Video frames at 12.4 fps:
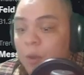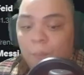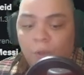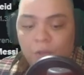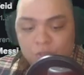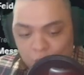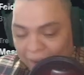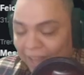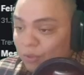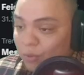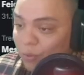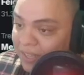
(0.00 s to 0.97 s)
but you
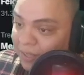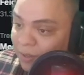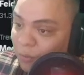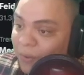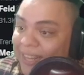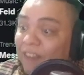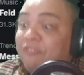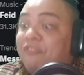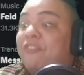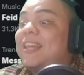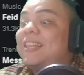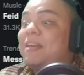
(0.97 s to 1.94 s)
can do it with a
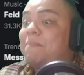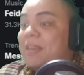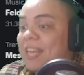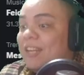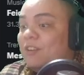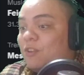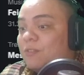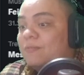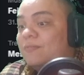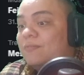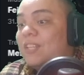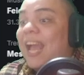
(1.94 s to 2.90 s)
friendly minion.